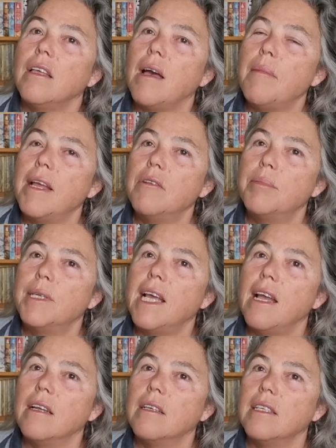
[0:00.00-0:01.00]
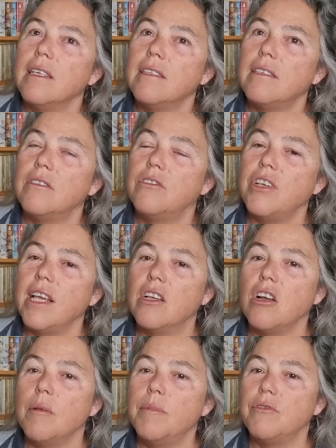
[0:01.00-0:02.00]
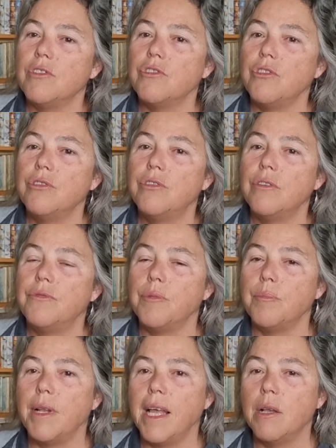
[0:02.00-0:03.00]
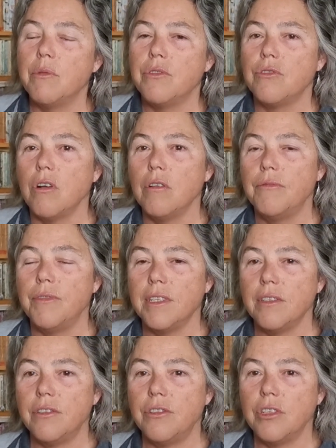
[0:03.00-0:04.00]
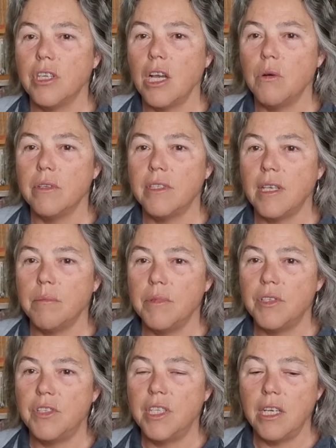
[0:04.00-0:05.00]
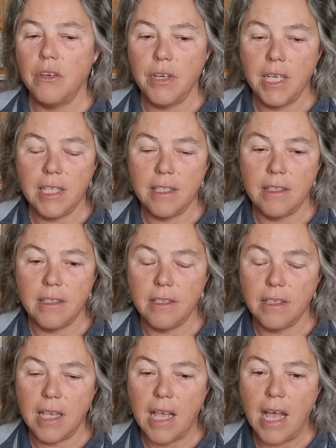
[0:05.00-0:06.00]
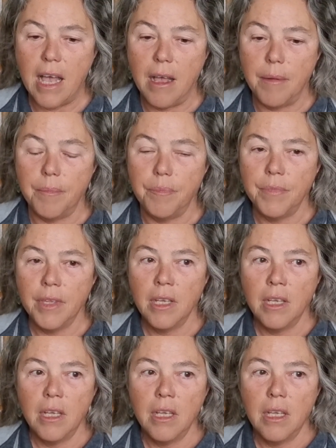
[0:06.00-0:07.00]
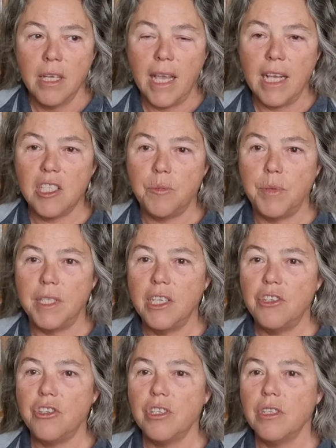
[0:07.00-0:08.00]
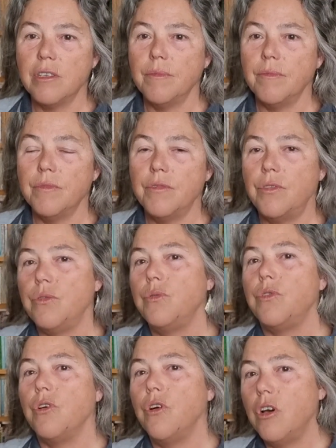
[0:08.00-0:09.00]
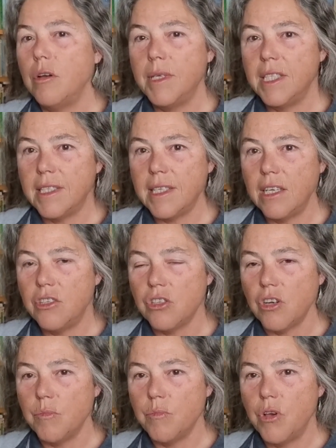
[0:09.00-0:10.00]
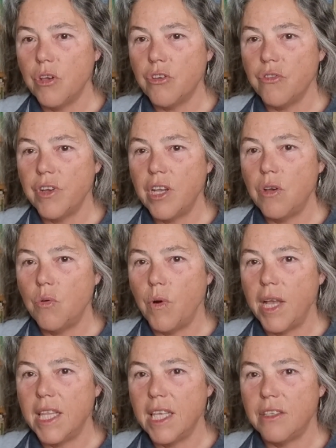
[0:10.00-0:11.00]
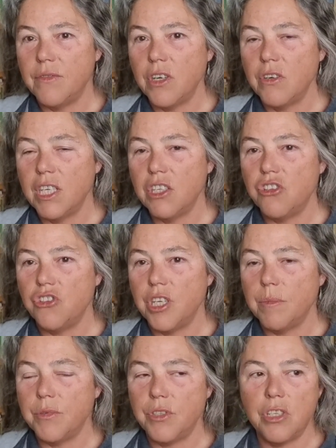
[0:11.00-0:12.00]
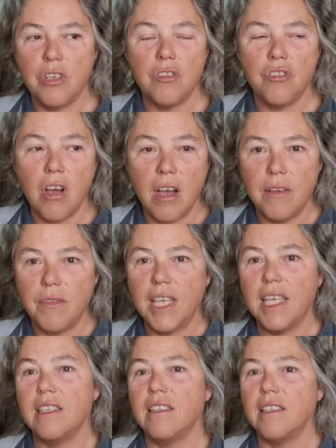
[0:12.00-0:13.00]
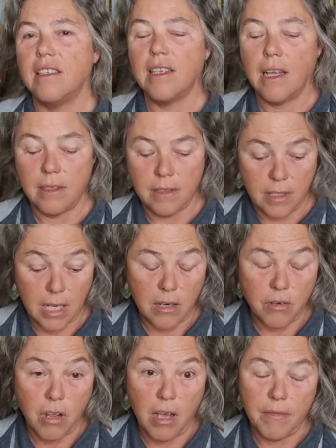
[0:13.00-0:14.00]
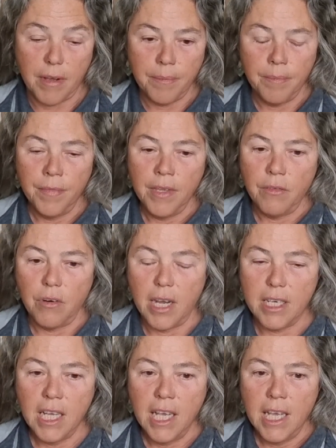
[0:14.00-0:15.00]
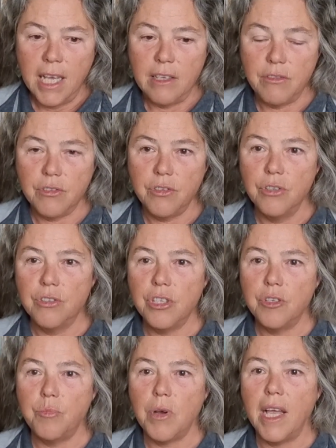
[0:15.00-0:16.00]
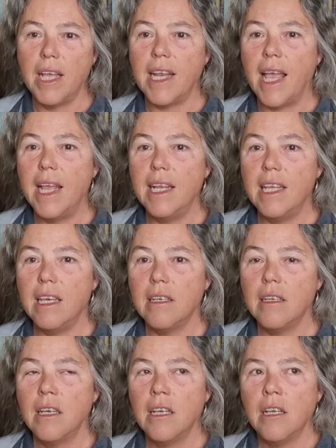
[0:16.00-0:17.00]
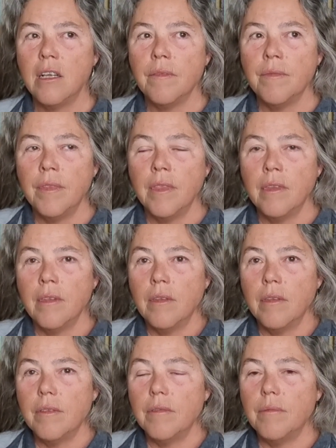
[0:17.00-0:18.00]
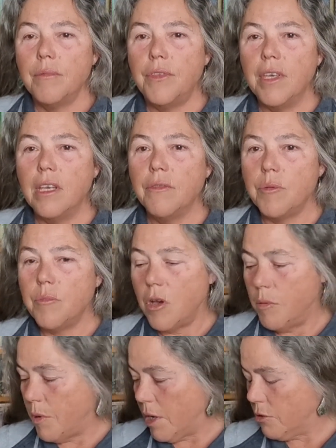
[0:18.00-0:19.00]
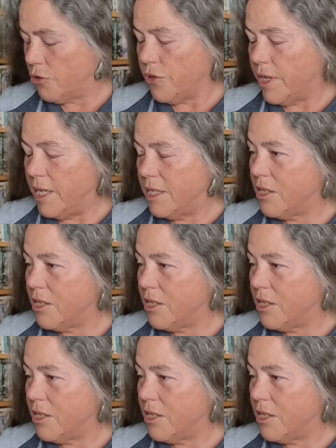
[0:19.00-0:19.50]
our main protagonist, Jacob, is recruited from playing with dolphins to go on some mysterious expedition to the Hermes station on Mercury, where there's various ships that are diving into the sun, Sundiver, right? He's recruited by an alien. Think of a mobile tree.